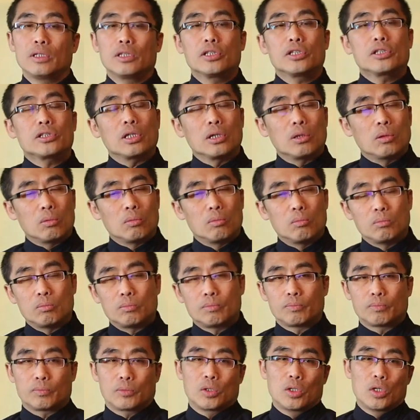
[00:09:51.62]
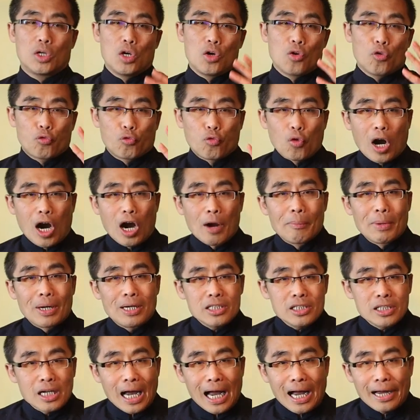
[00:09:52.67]
So, from
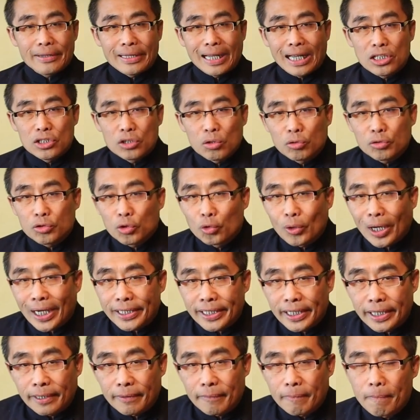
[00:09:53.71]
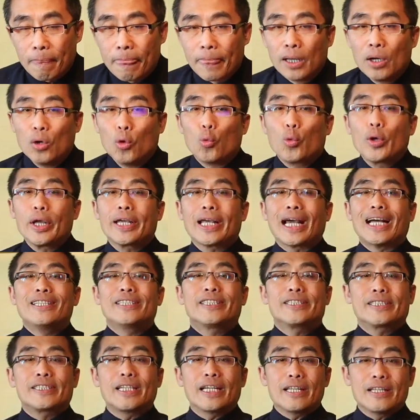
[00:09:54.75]
Chang Naizhou's writing, we can
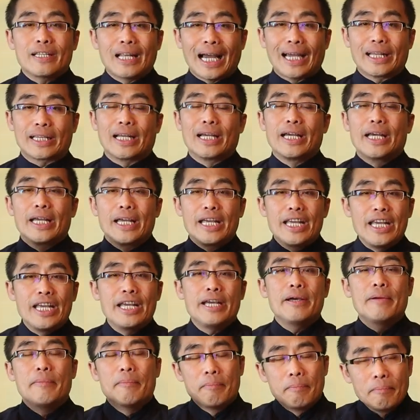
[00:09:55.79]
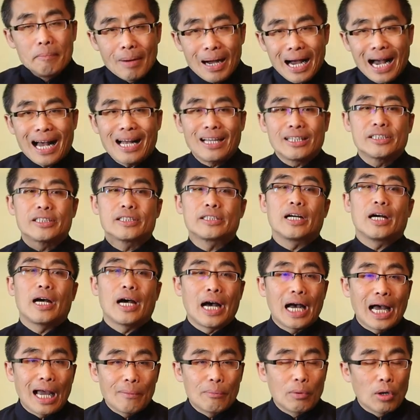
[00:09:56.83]
say that he must
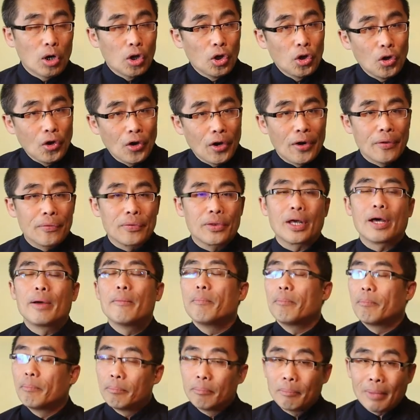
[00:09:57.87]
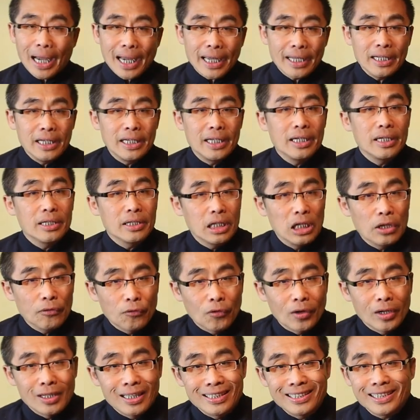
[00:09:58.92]
have learned many
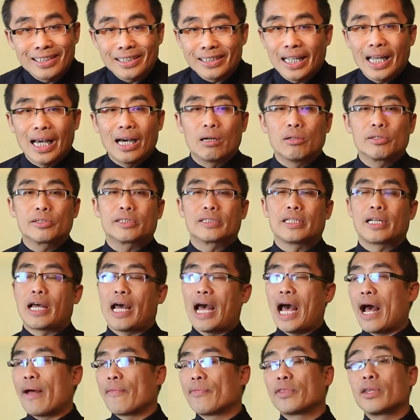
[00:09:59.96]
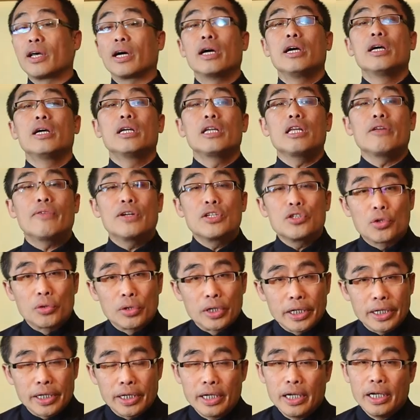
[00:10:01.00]
different styles and
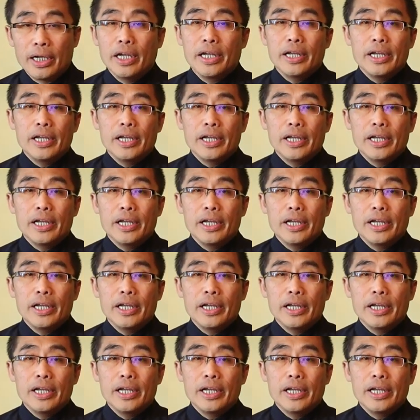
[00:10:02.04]
eventually